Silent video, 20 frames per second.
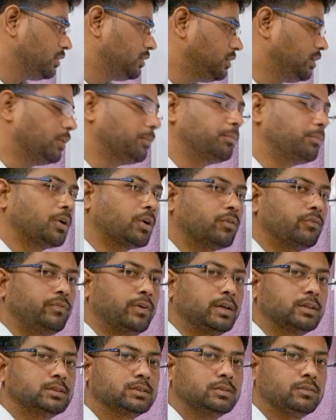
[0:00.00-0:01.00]
number of
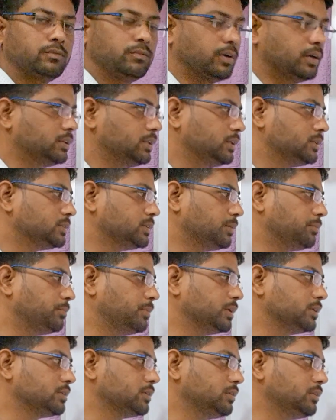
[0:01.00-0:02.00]
ways when
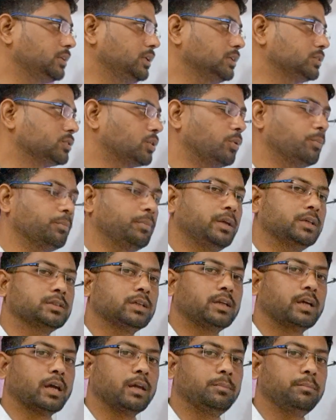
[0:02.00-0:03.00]
these
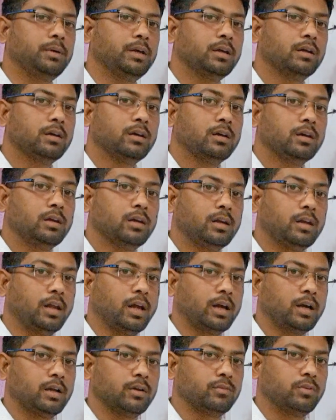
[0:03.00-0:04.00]
combination can be
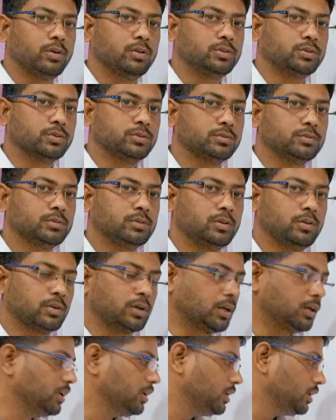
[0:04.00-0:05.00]
negative also.
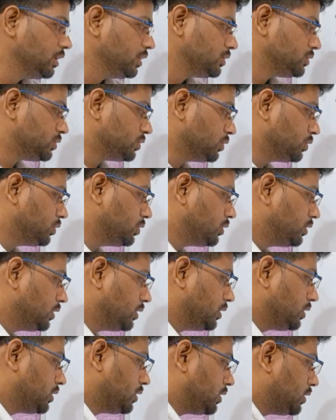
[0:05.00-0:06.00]
Okay, so
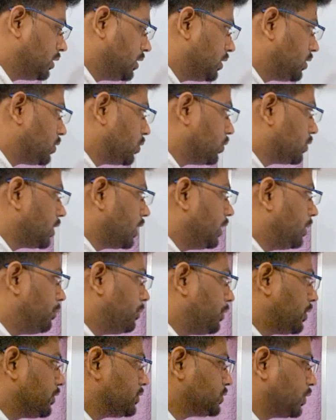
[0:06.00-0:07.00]
the total
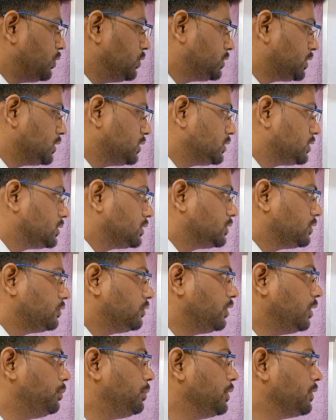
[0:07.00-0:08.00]
number of solutions
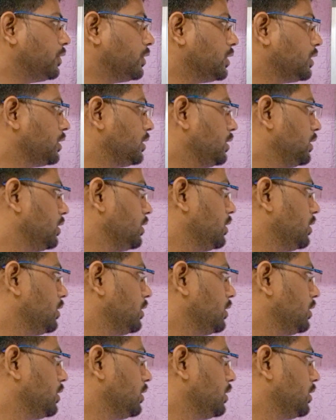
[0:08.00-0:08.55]
will be what?